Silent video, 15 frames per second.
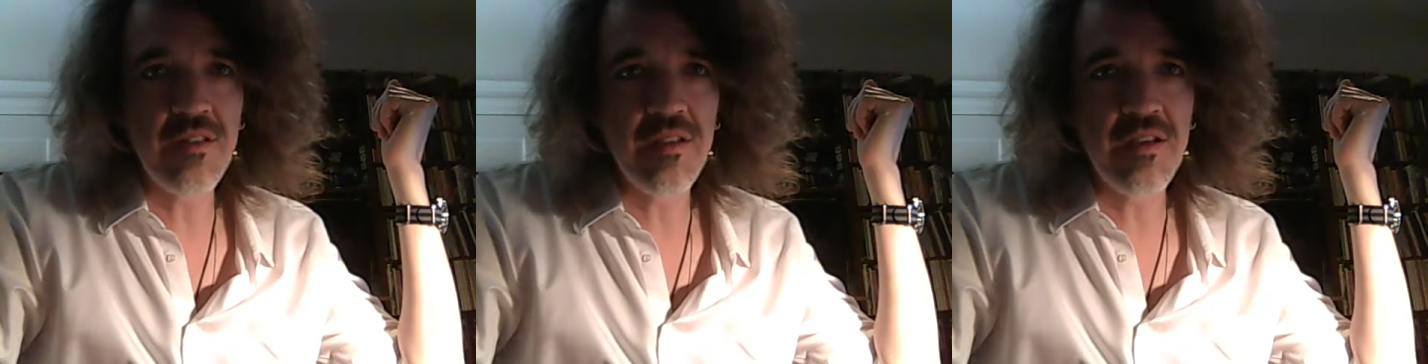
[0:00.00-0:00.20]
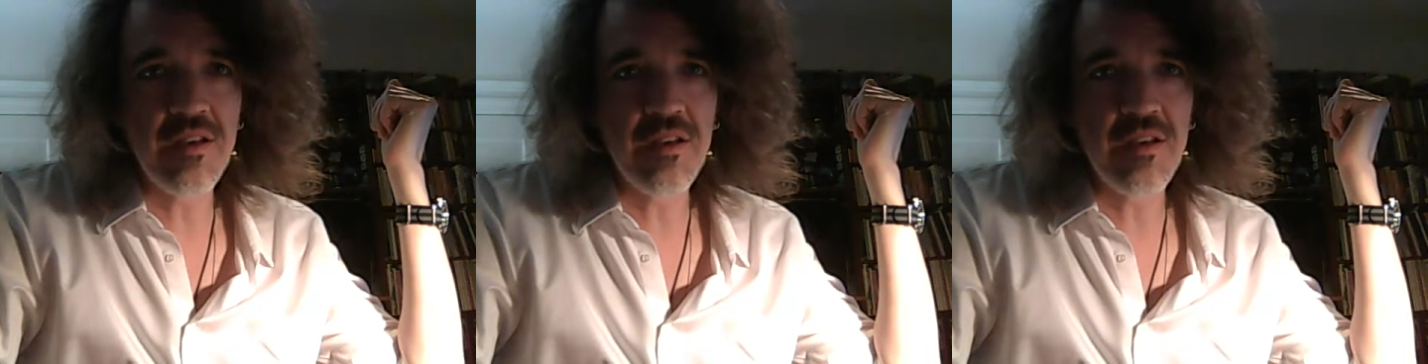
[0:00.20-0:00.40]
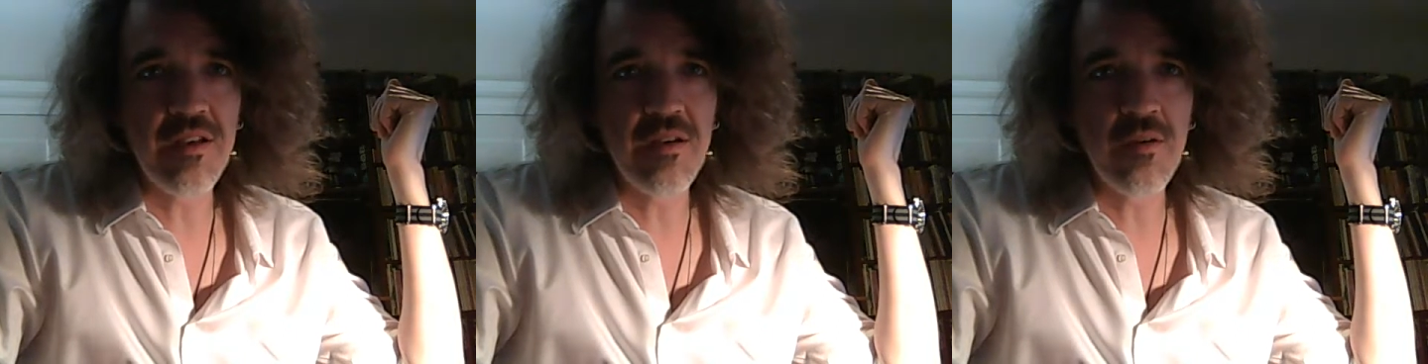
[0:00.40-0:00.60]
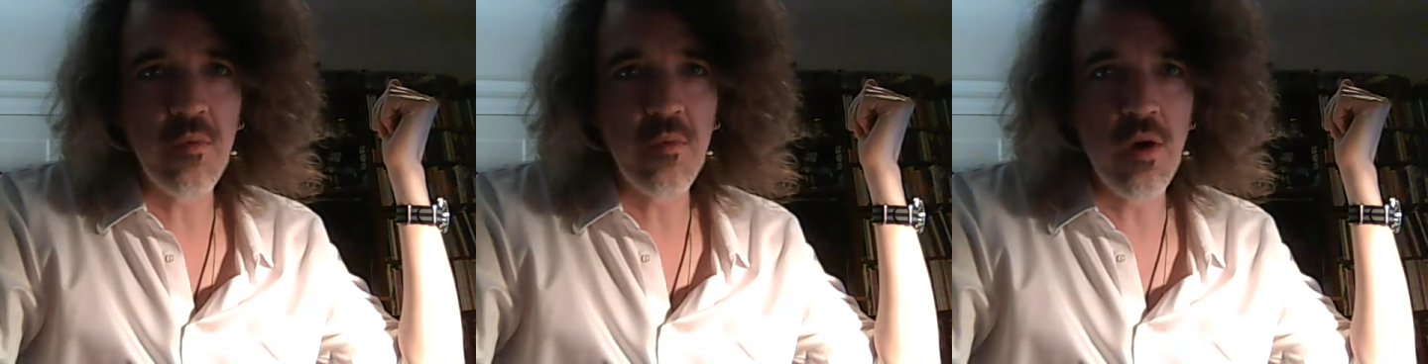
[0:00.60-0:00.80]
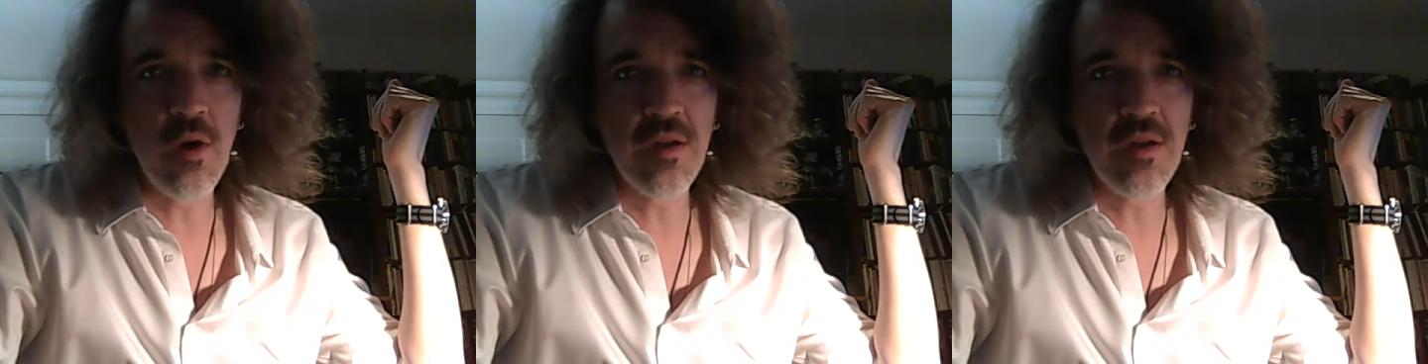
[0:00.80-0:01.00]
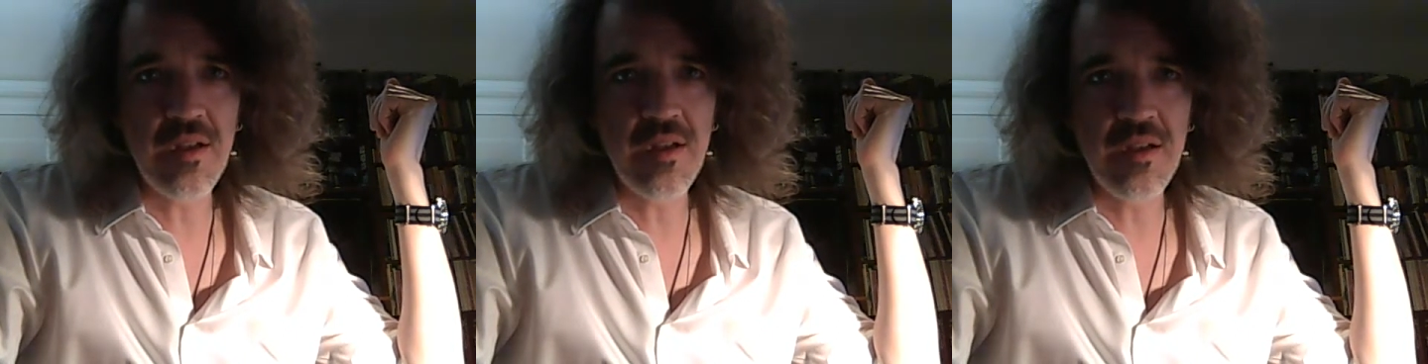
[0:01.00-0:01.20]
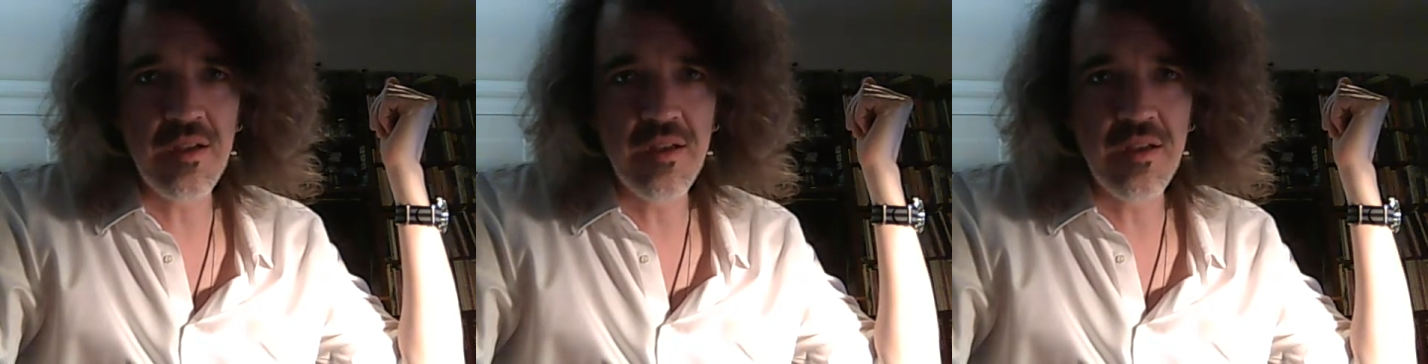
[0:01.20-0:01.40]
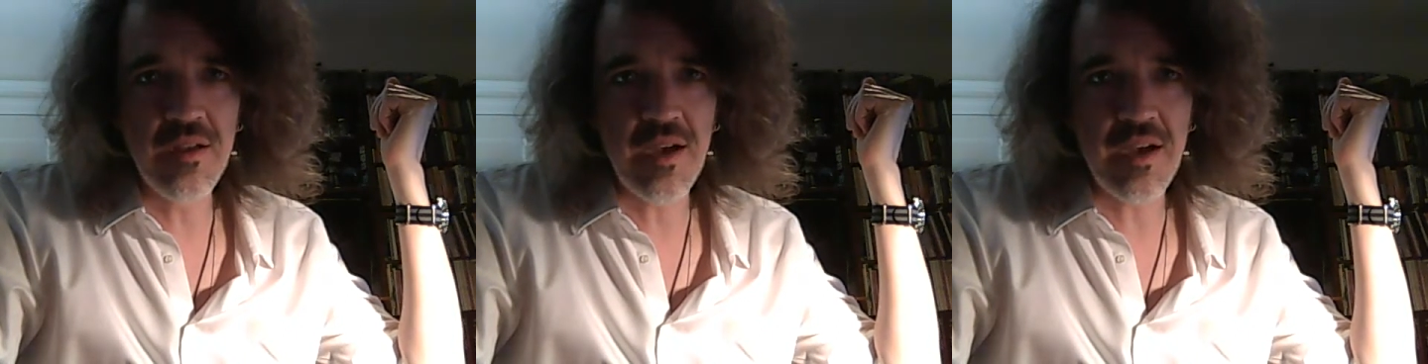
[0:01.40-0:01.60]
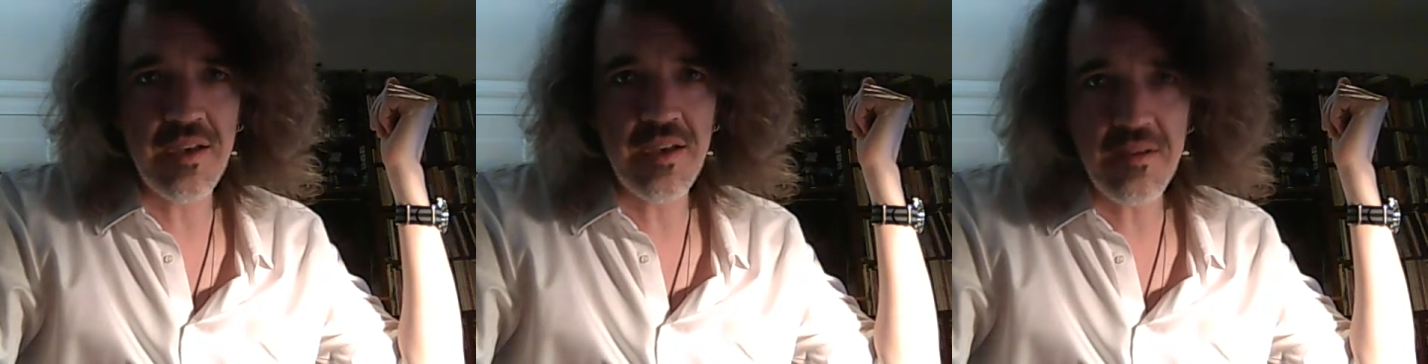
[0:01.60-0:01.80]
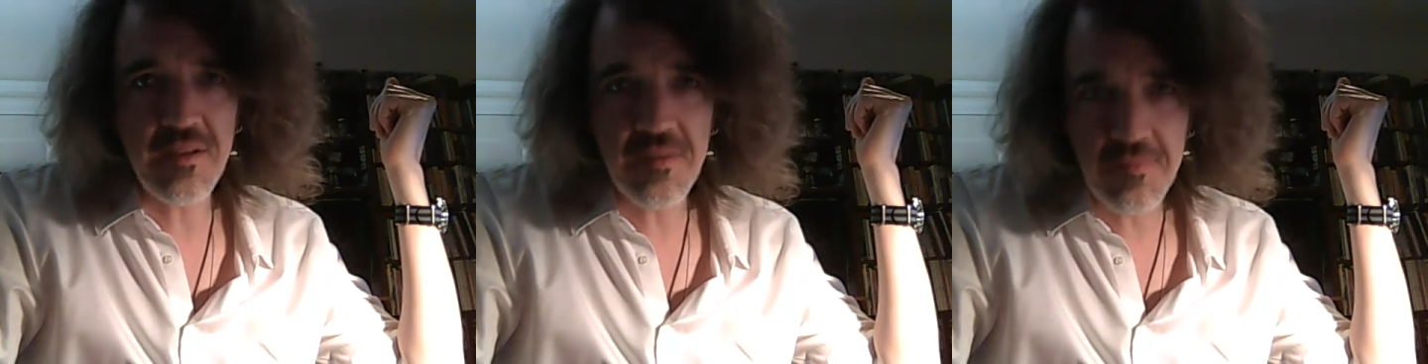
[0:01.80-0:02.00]
the one
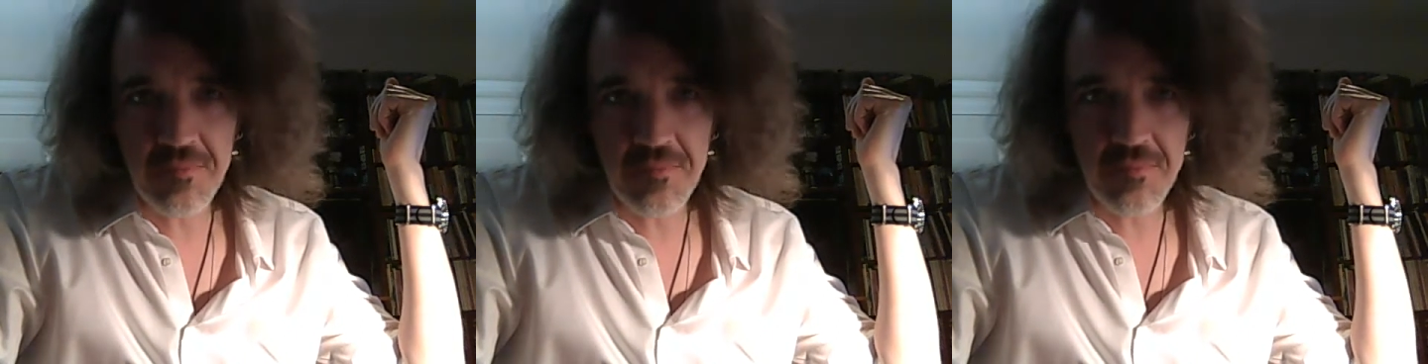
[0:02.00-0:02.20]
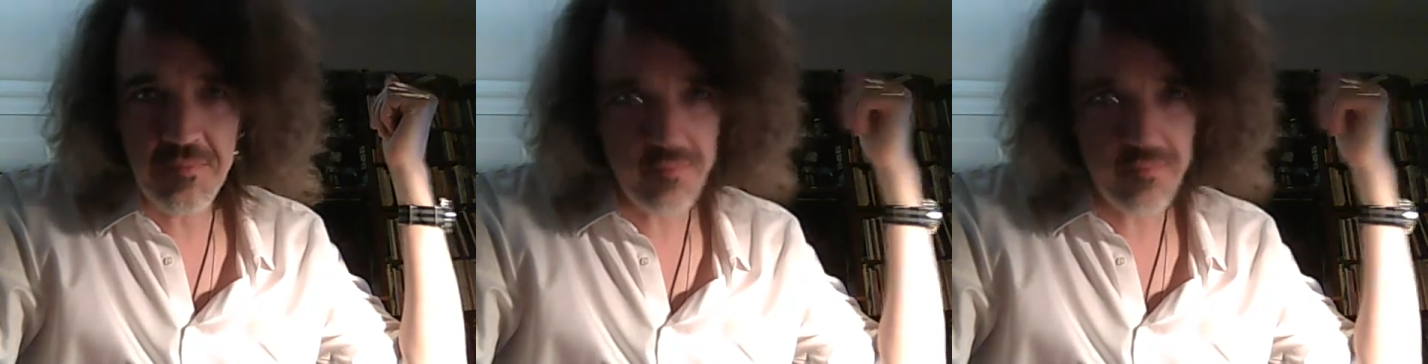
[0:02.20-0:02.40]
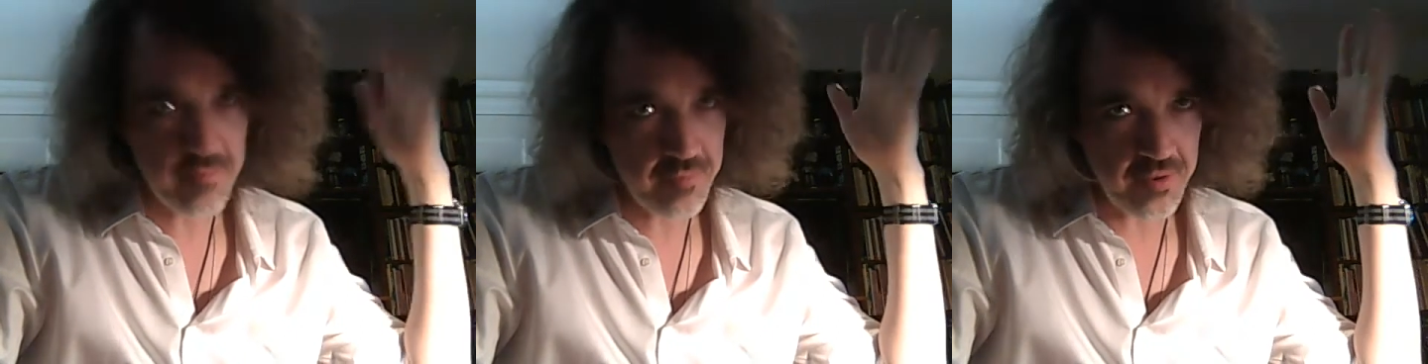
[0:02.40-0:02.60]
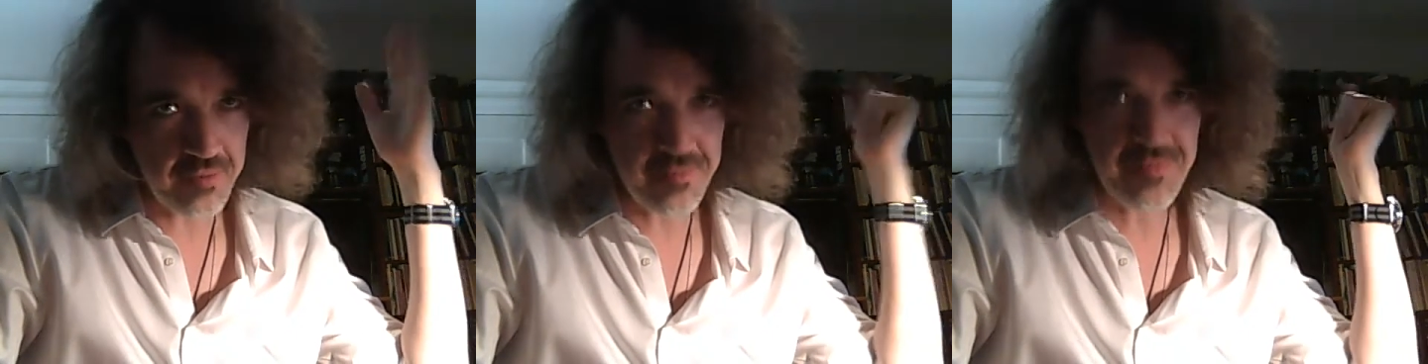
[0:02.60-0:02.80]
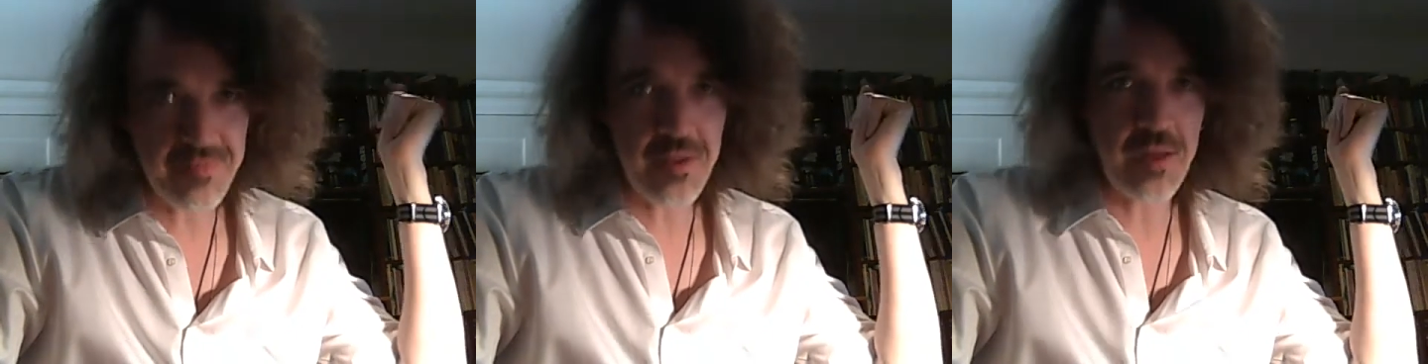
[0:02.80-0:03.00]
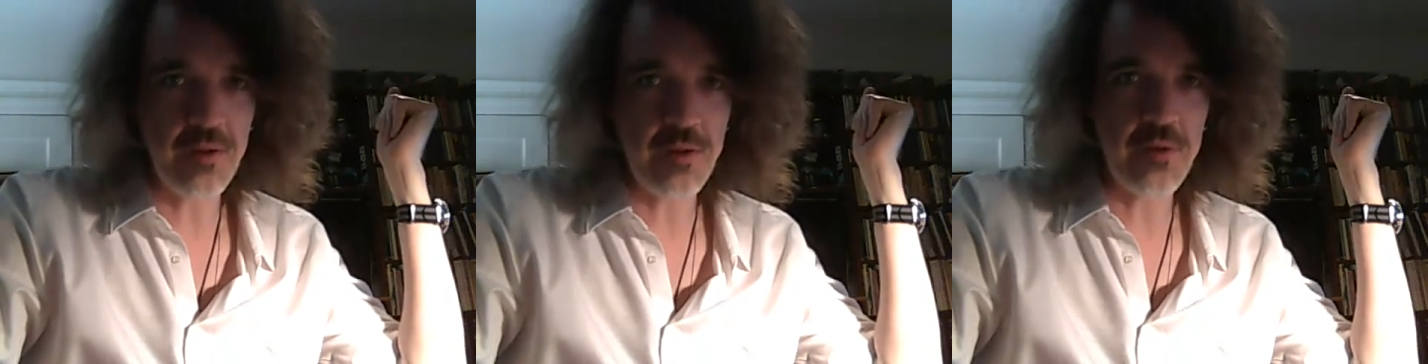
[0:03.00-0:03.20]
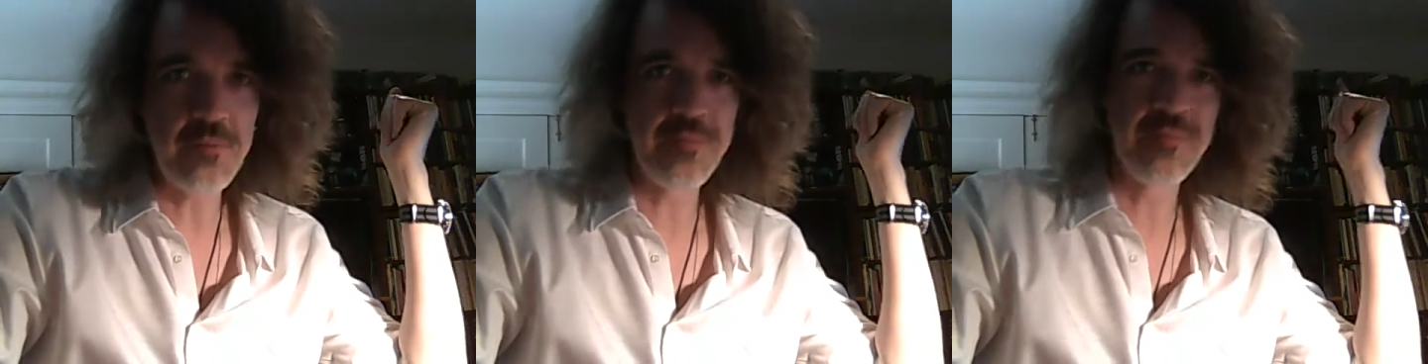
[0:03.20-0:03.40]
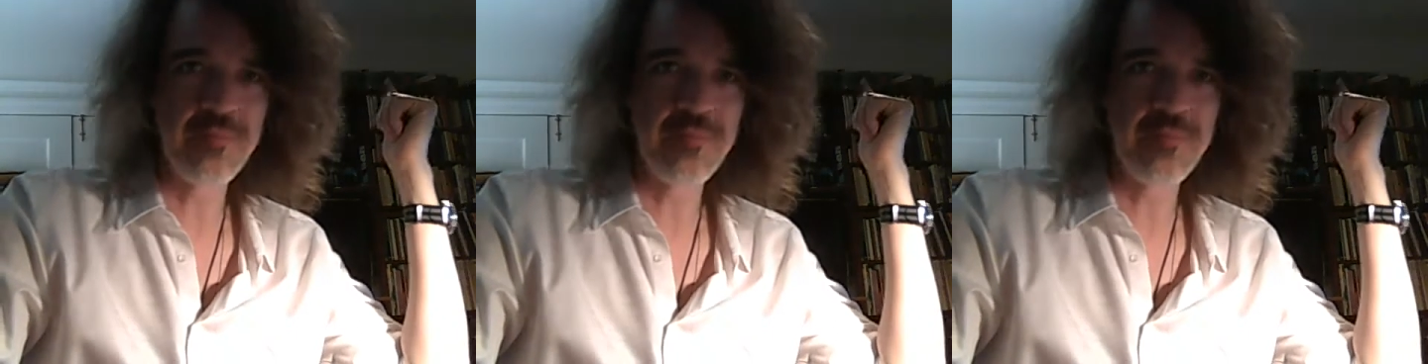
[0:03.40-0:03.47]
Gaia, but hello.